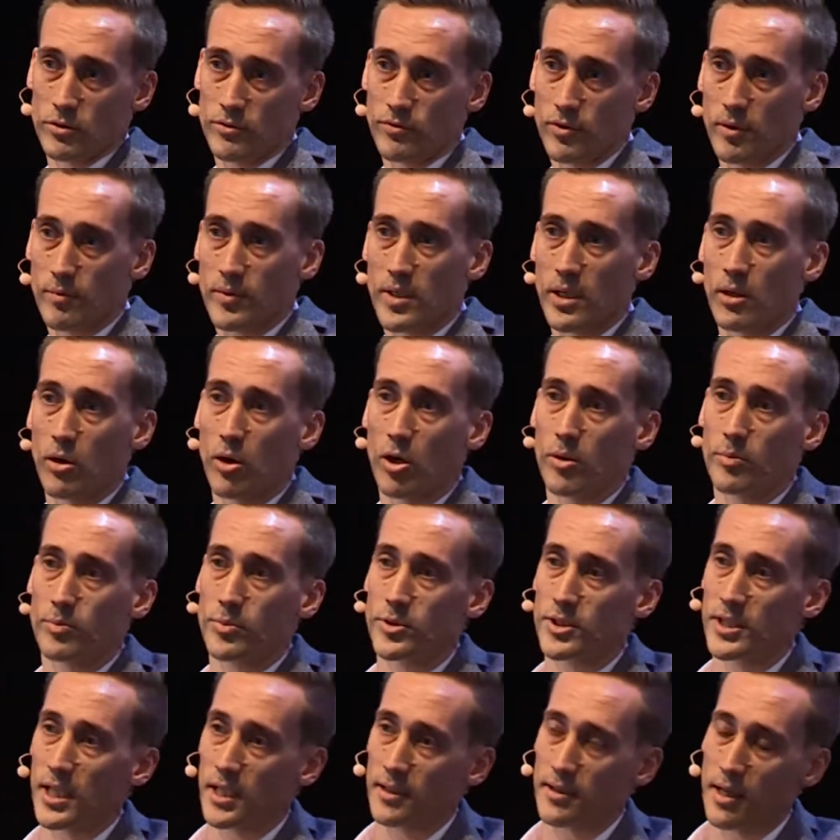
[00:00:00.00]
from the
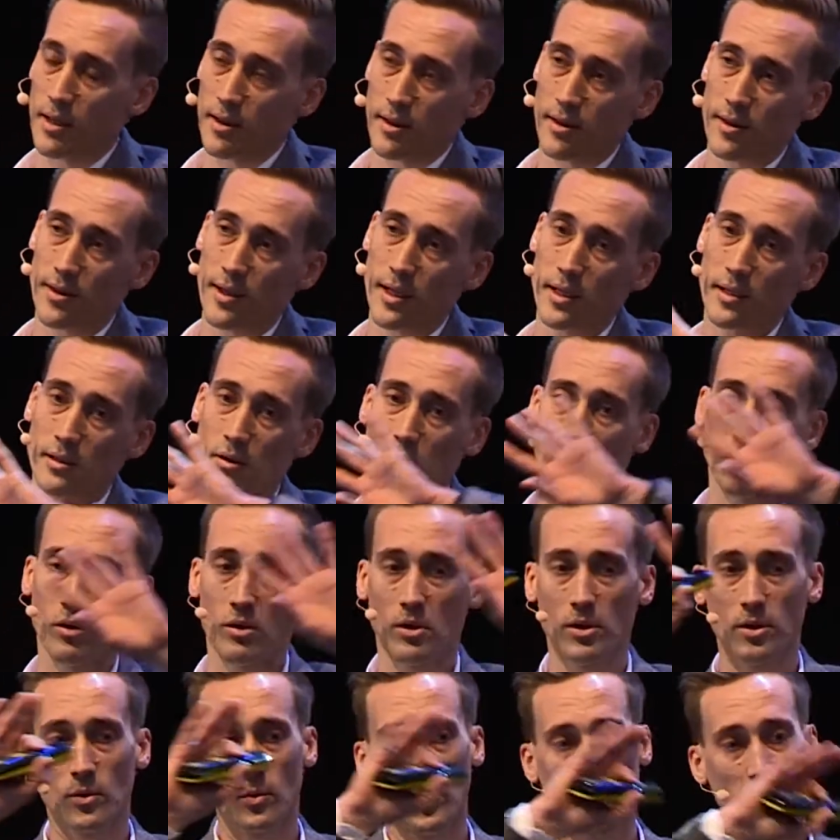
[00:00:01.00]
object and thing all
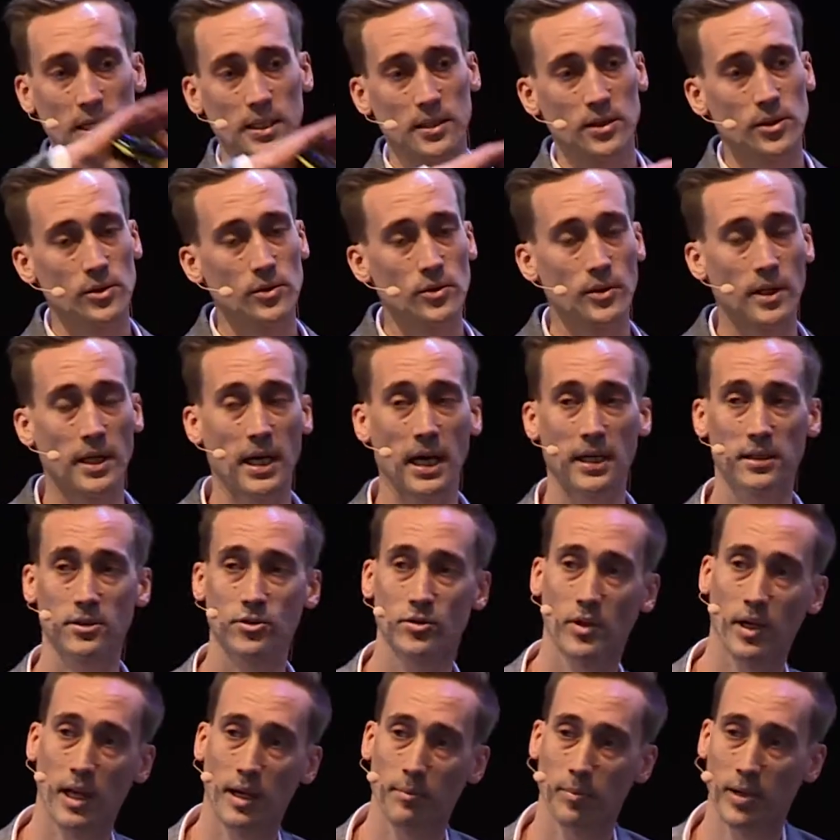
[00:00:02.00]
the way to the
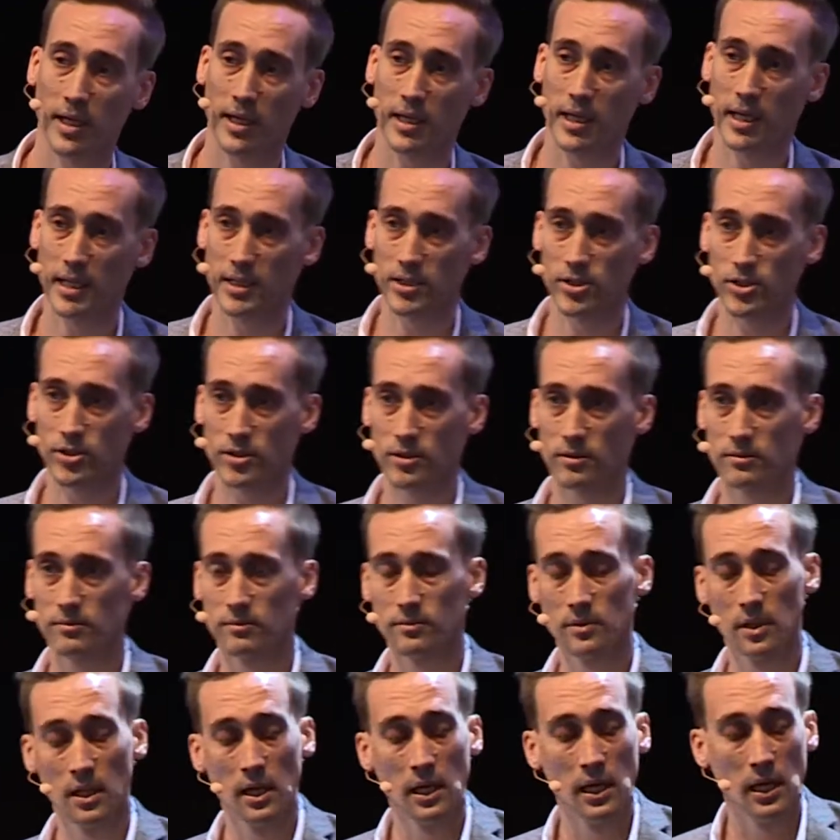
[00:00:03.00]
actual application.
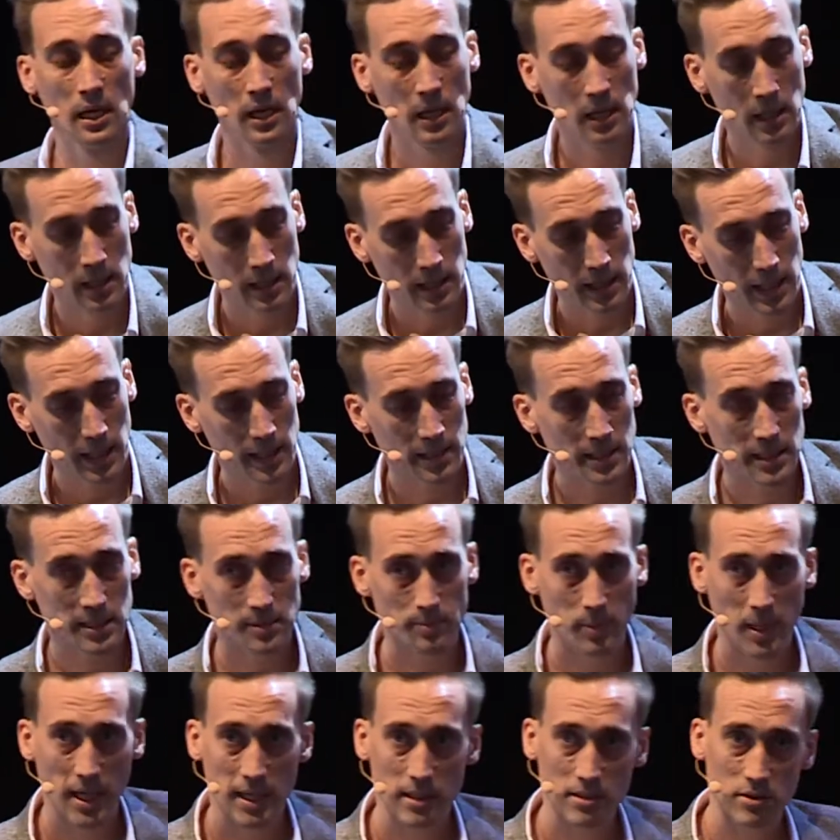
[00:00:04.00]
It
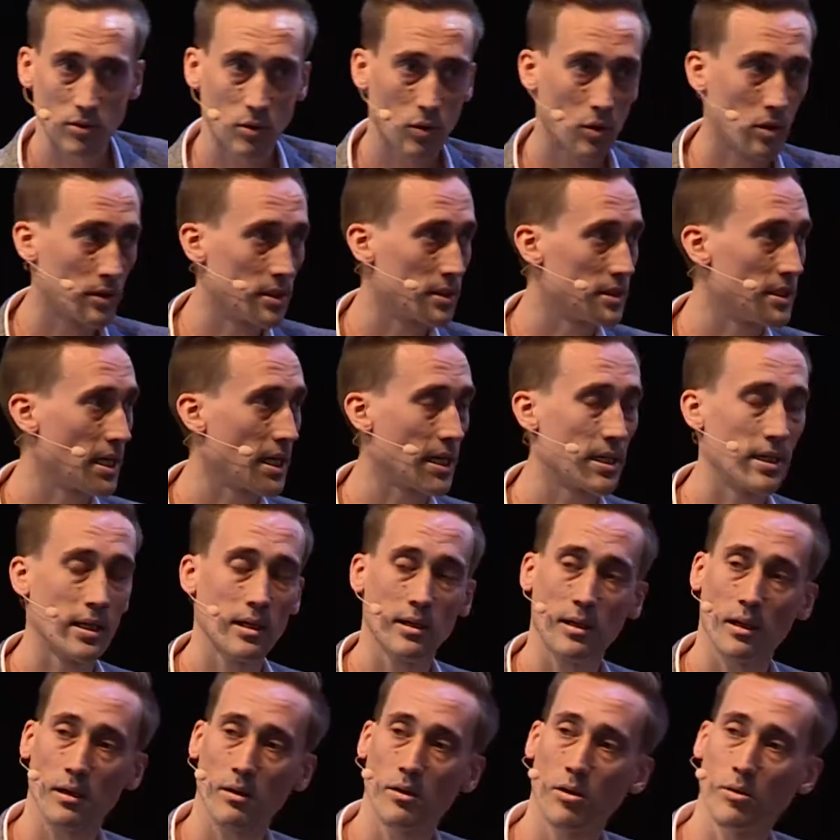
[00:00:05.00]
displays all the
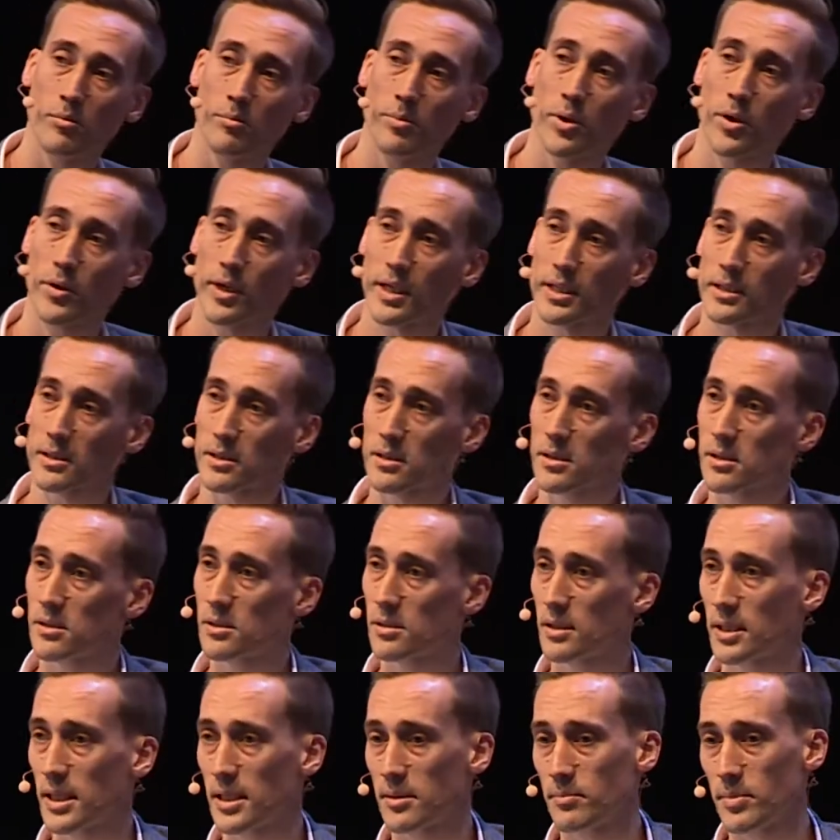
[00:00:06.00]
technical components
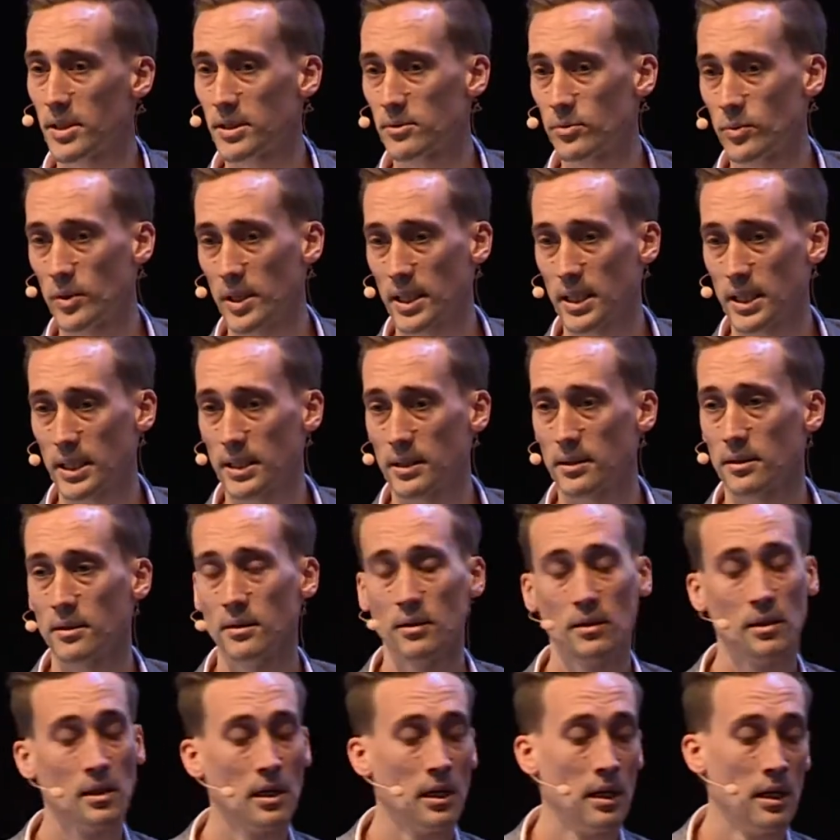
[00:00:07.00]
in between
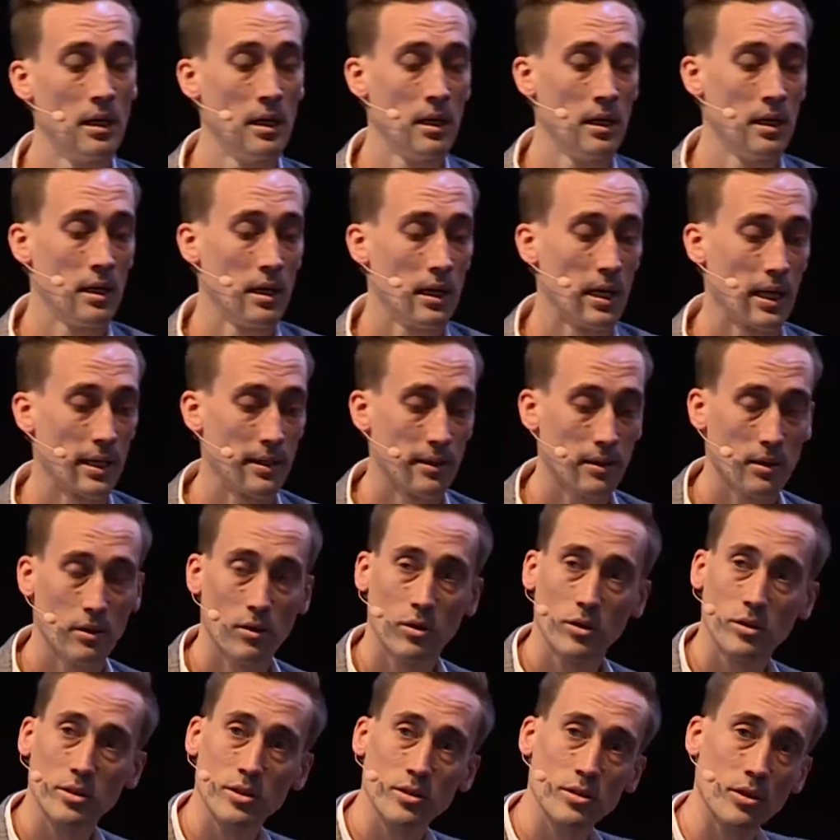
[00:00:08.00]
and
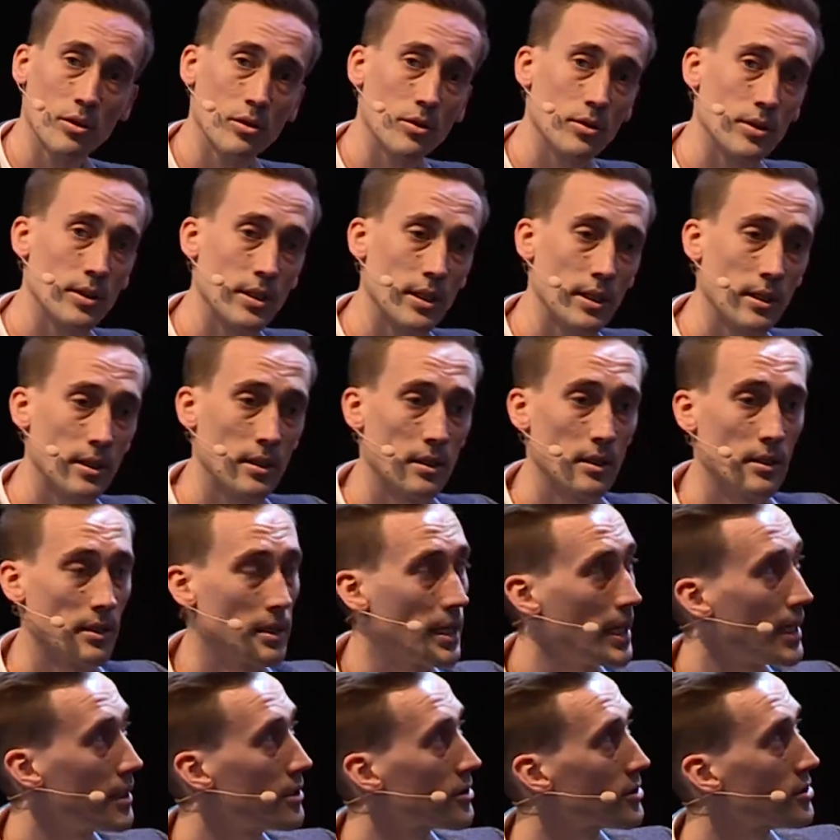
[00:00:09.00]
also the
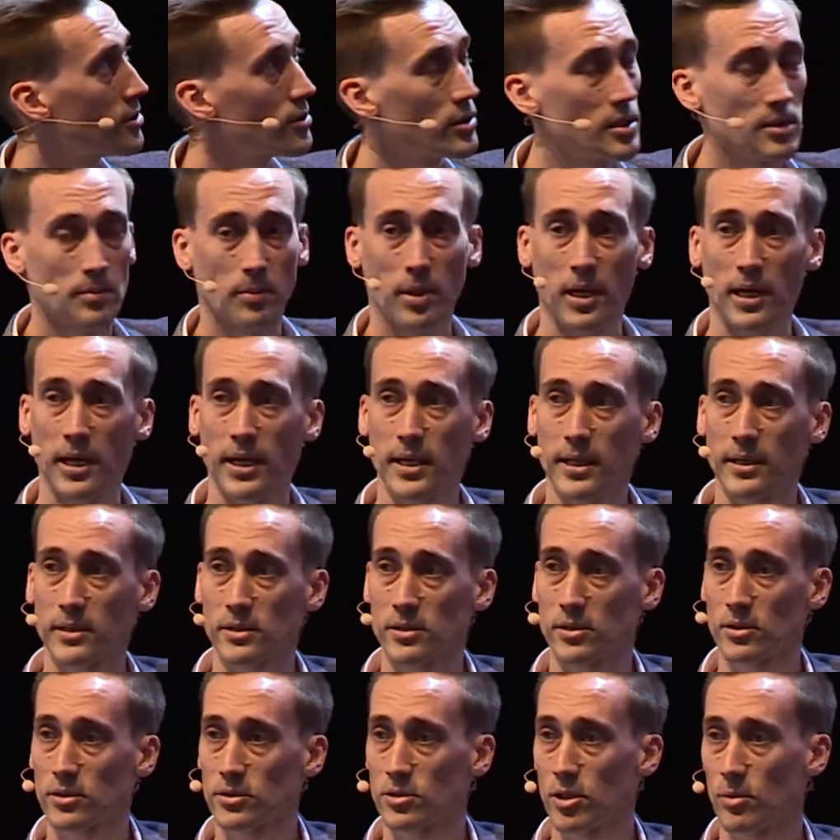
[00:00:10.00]
ecosystem players
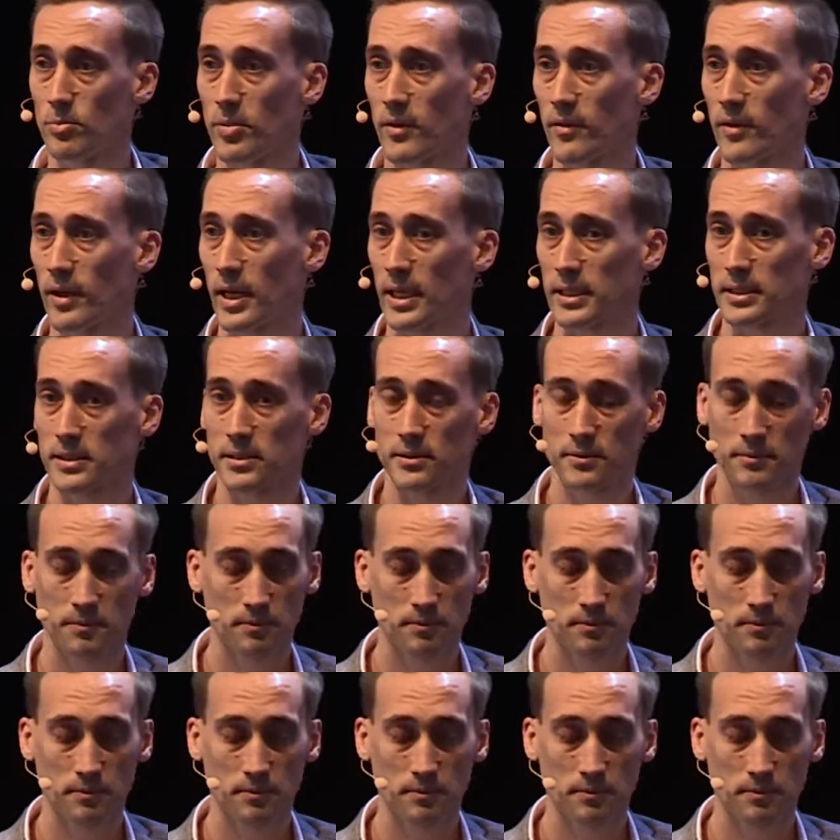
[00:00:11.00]
on top of that.